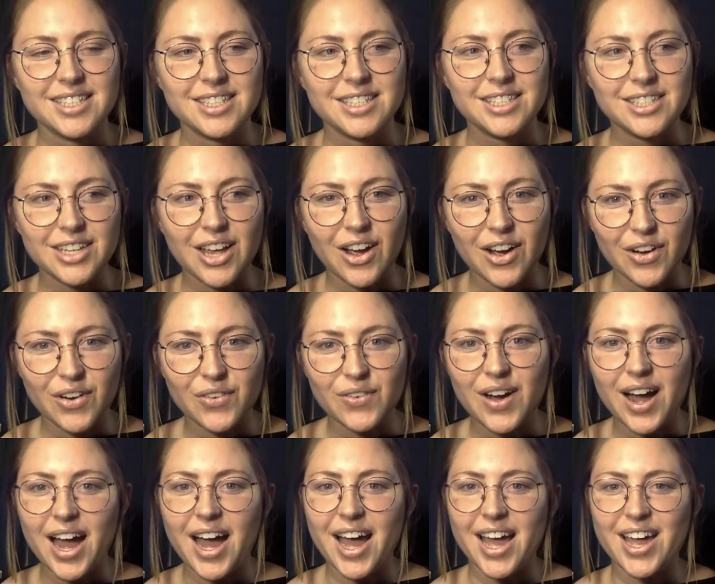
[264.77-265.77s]
So
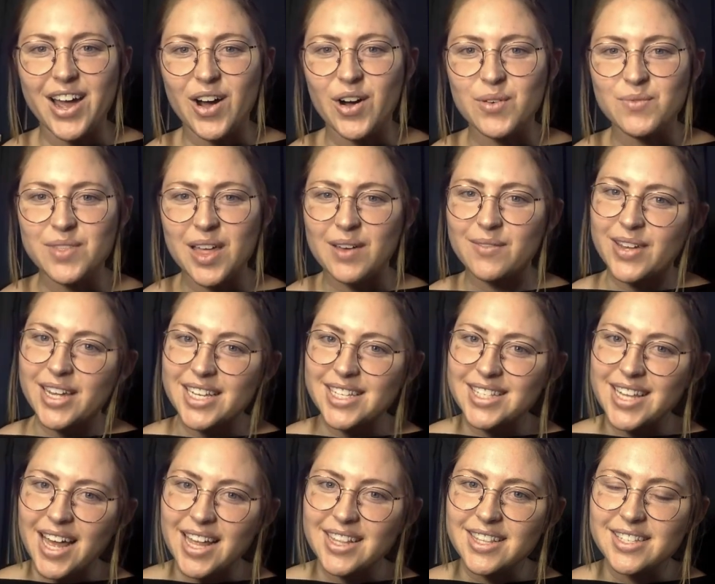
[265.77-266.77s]
I hope that makes
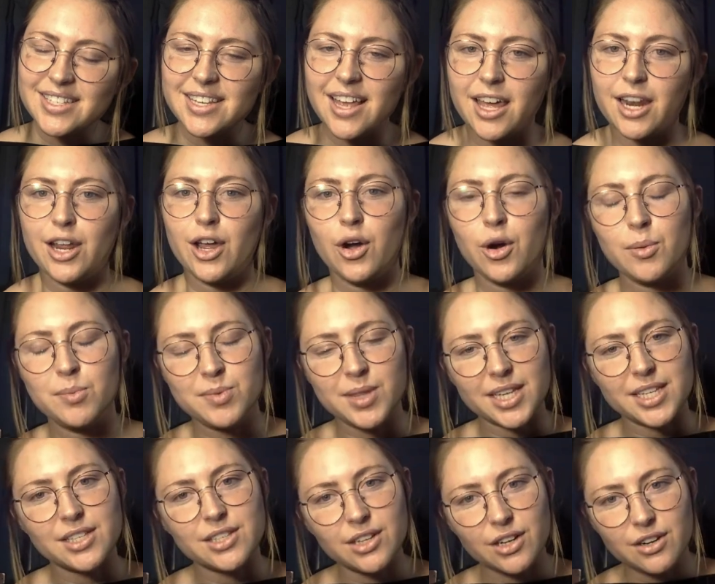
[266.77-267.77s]
sense, and I hope
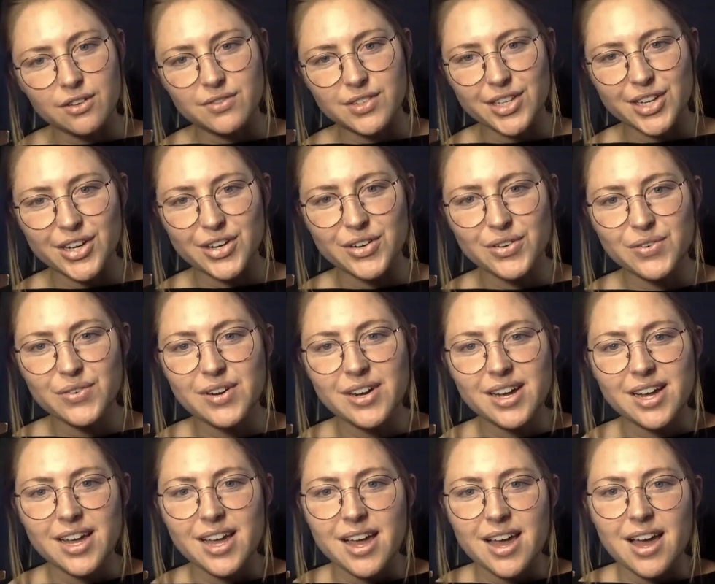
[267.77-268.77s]
this serves you,
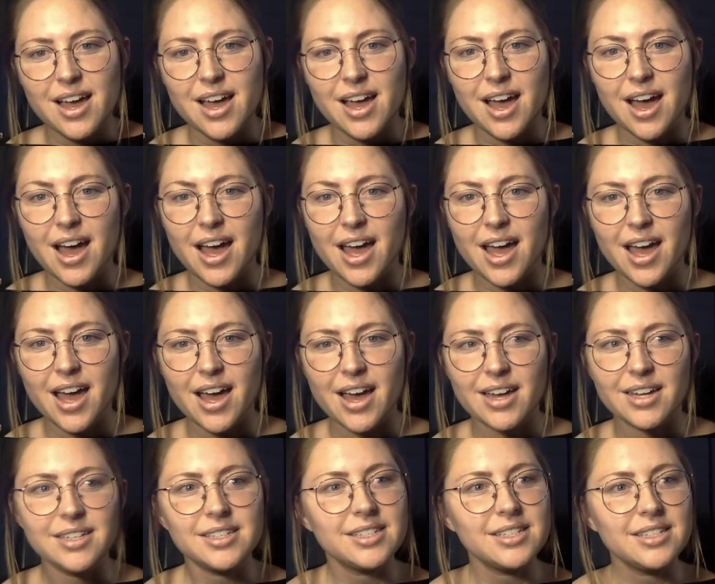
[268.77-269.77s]

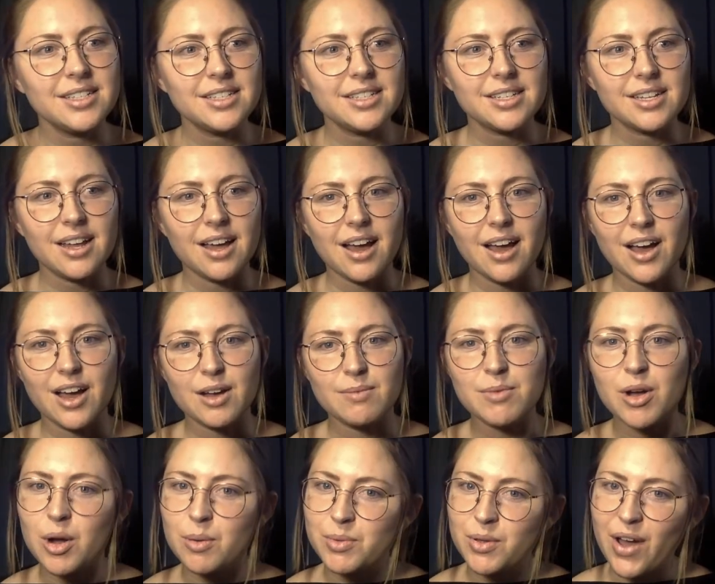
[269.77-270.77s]
and I
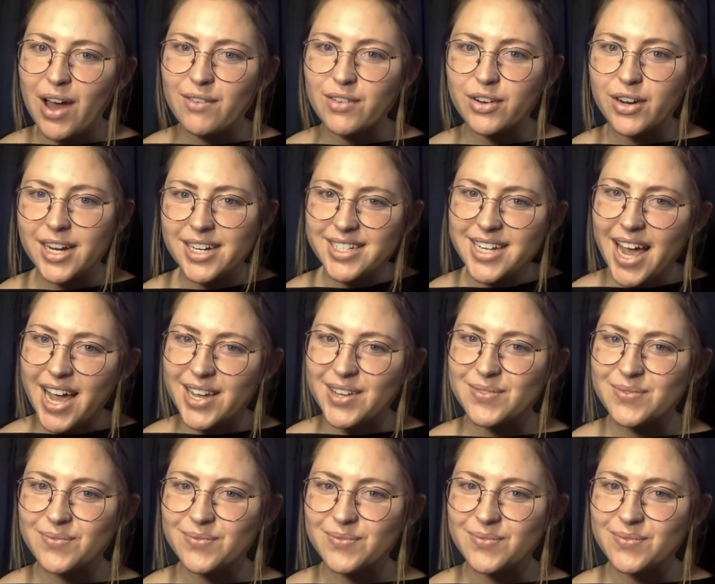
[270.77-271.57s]
hope you have a great day.